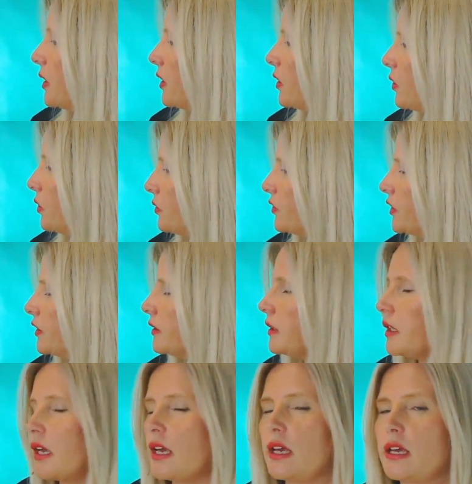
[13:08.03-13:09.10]
quite often,
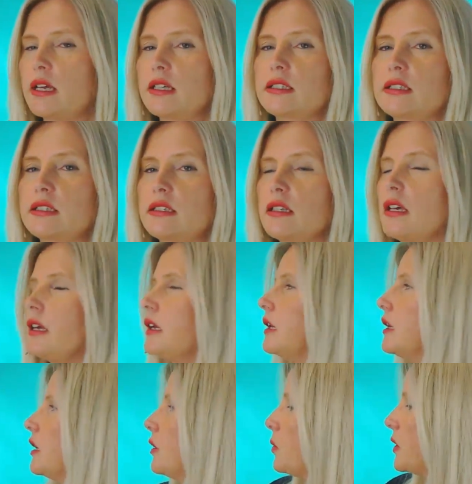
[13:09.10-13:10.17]
as
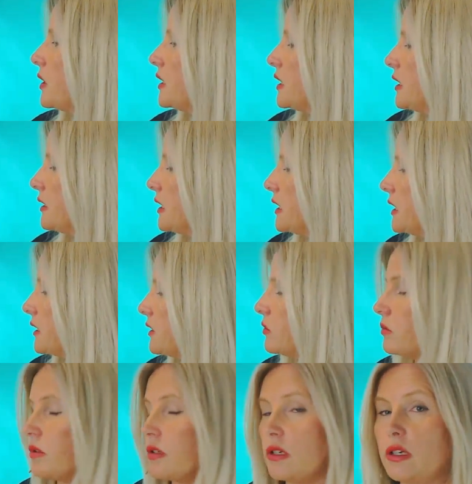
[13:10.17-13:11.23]
a 110,
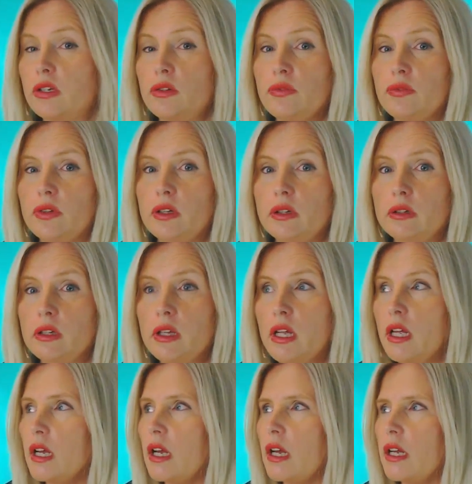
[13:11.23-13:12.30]
6 or a 9, you feel
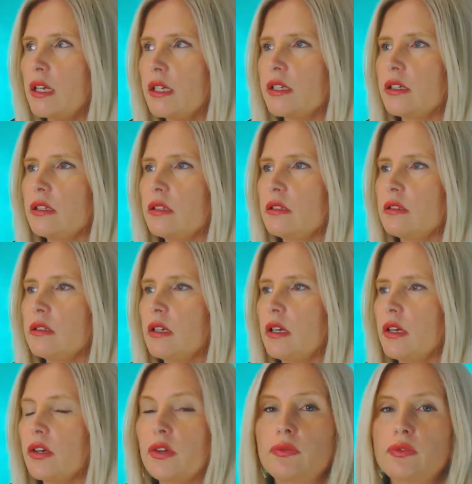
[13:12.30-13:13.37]
a little
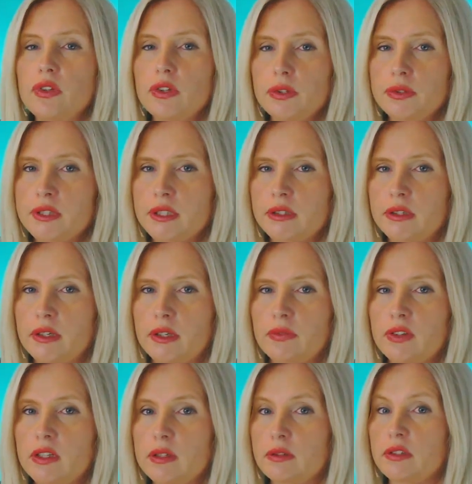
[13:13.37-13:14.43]
confused in
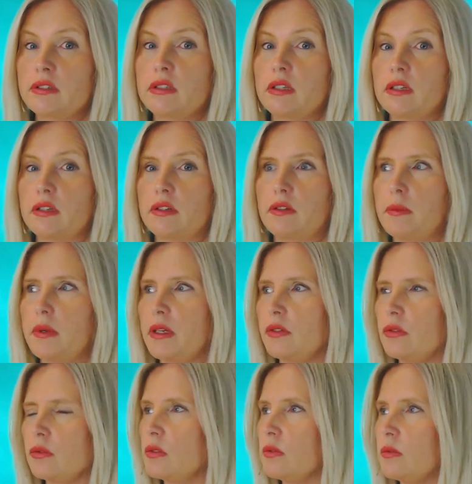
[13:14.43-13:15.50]
life, a little stunned, a bit
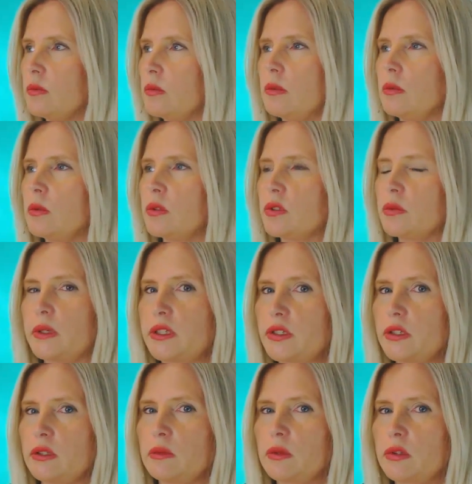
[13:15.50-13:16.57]
sort of, whoa, what do I
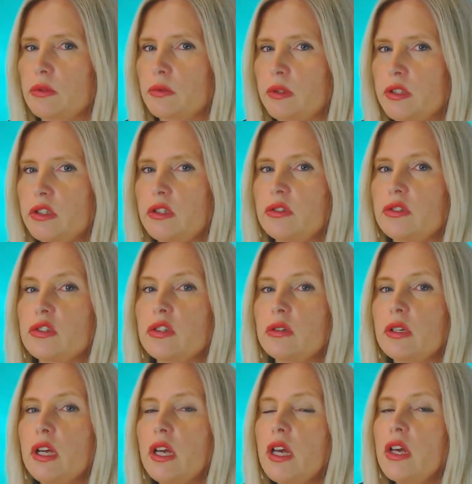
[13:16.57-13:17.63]
do? What do I do?
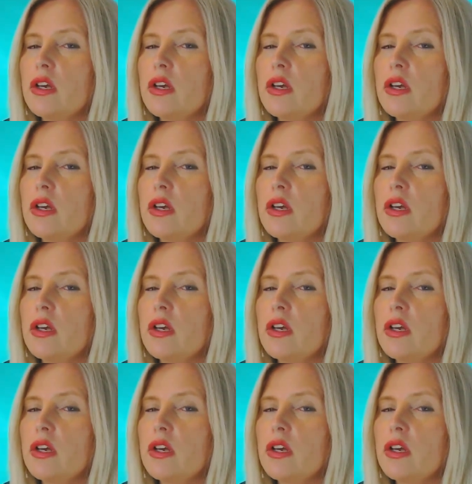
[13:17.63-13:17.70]
So